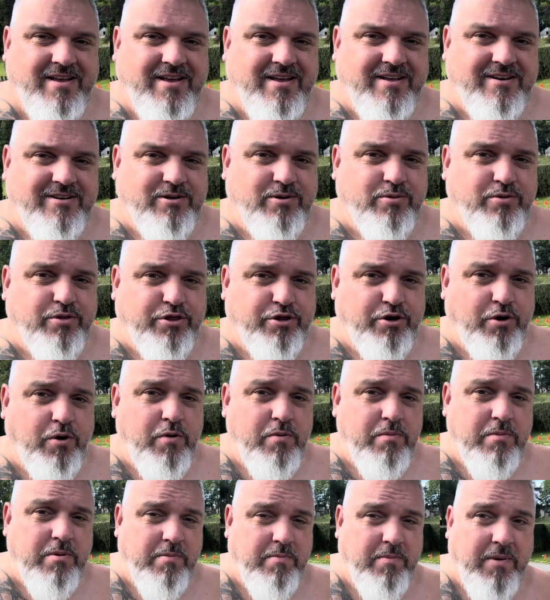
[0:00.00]
don't throw
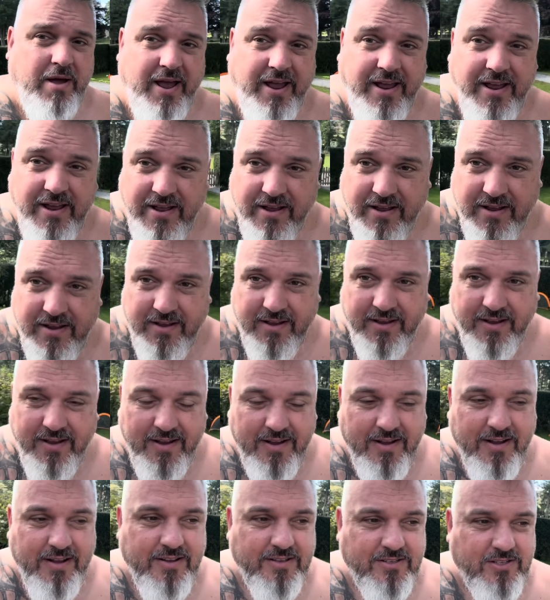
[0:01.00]
them at me.
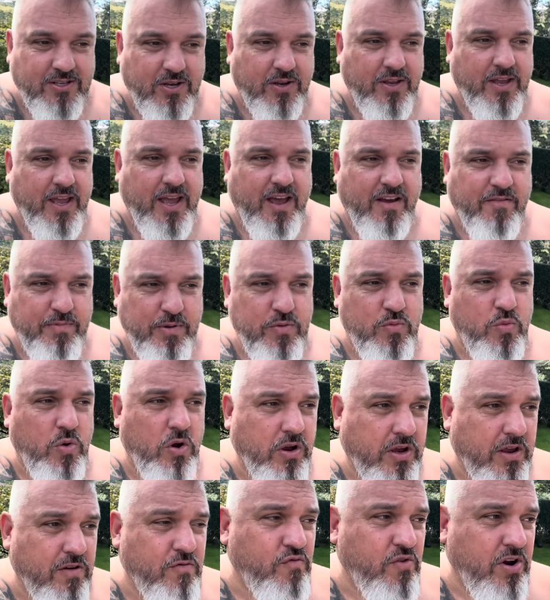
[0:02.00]
So yeah, I've been
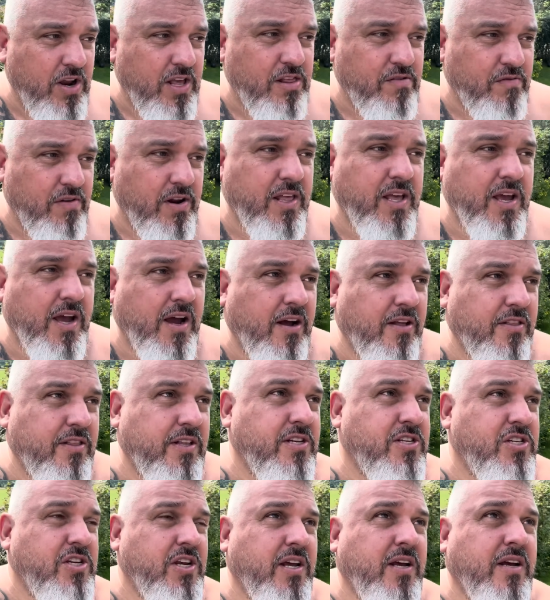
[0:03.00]
working really, really hard
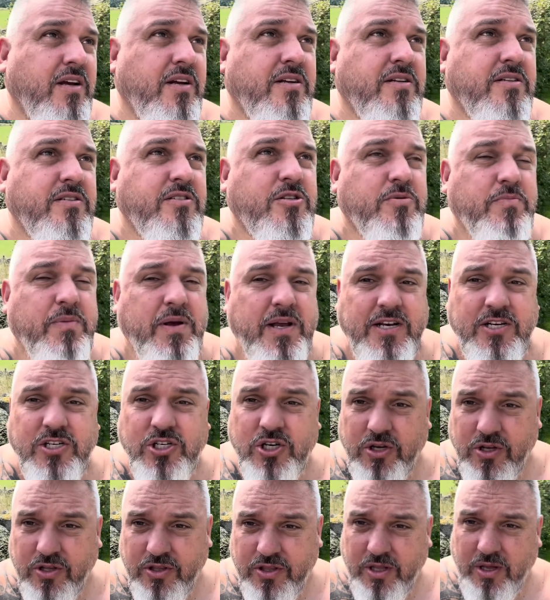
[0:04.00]
this year to make
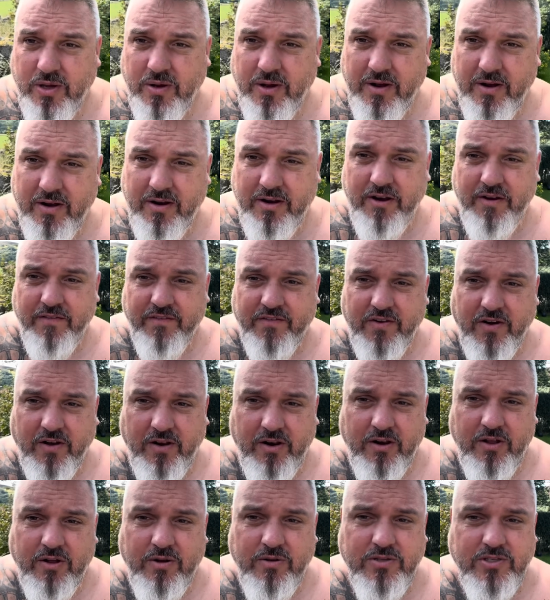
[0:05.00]
sure that you've got
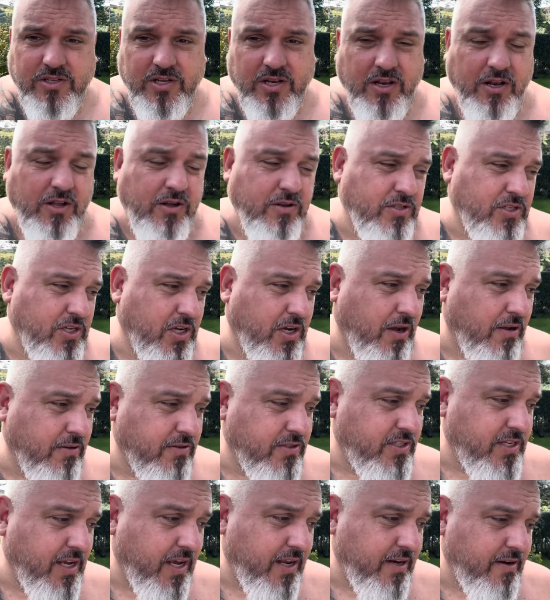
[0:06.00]
loads and loads of
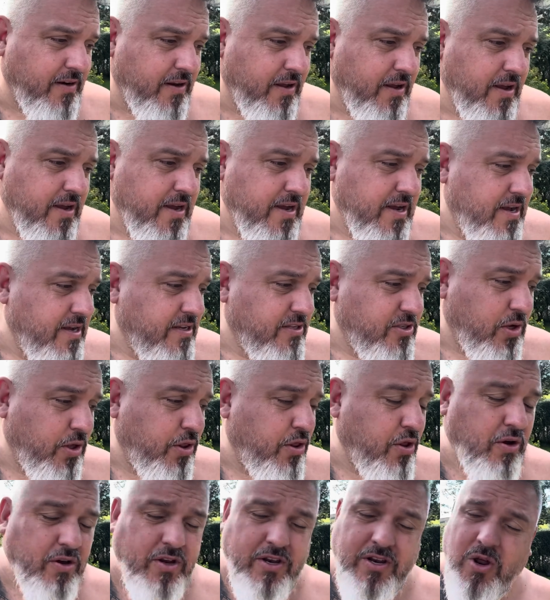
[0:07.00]
content. So I
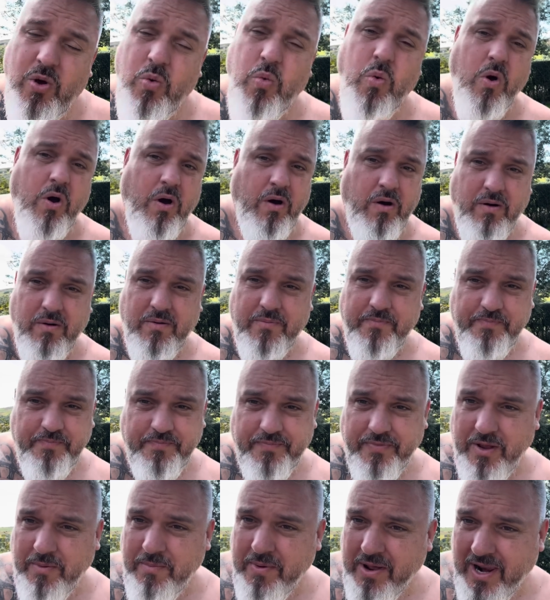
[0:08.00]
thought, you know what,
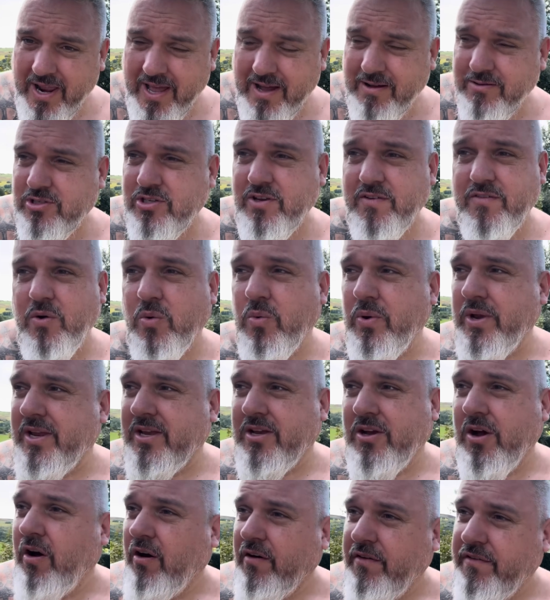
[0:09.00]
I'm allowed to have a week
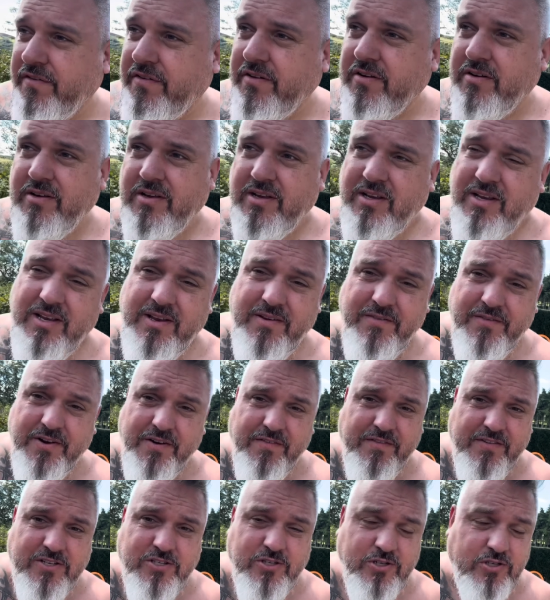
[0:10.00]
off, even if
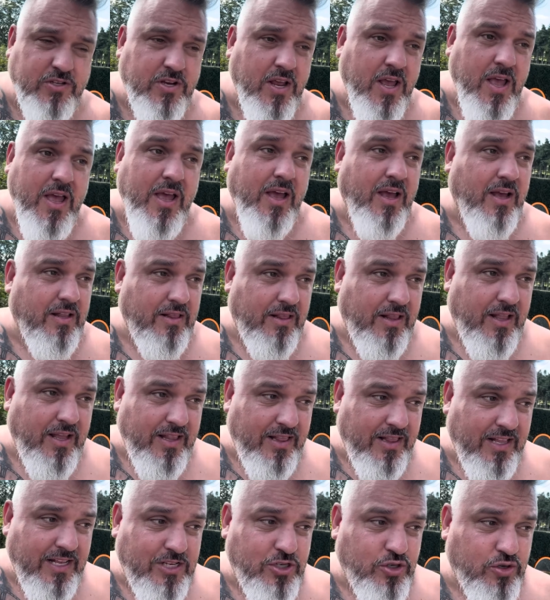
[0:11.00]
it's just like,
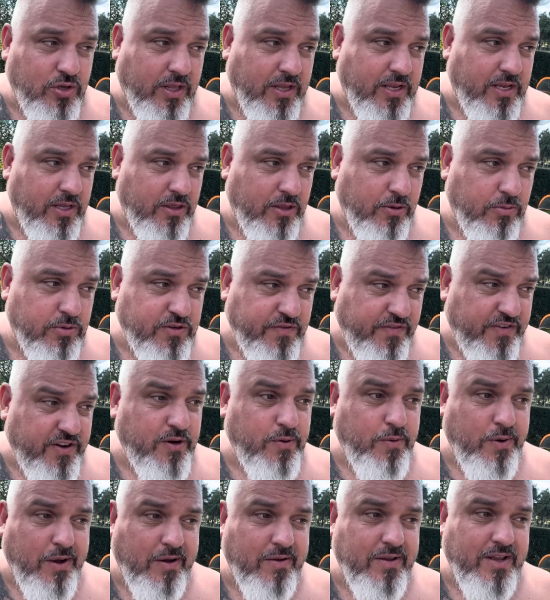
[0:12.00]
literally there was a video
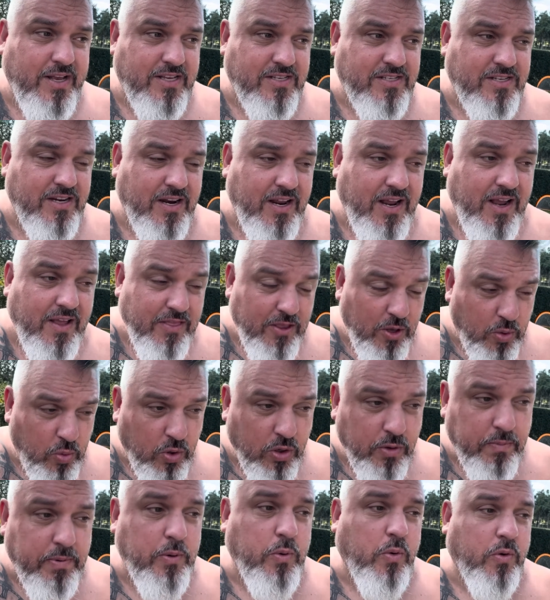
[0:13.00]
out yesterday and there will
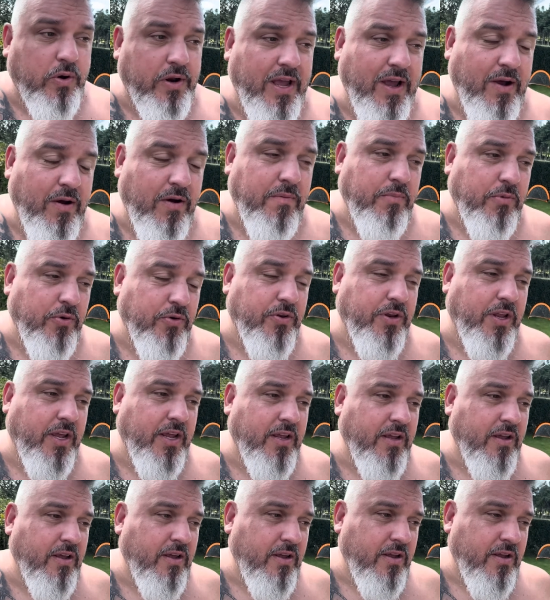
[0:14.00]
be one out on Monday.
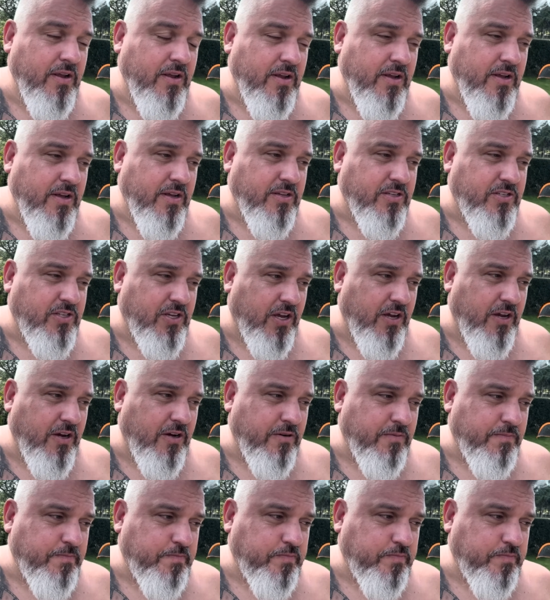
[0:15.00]
So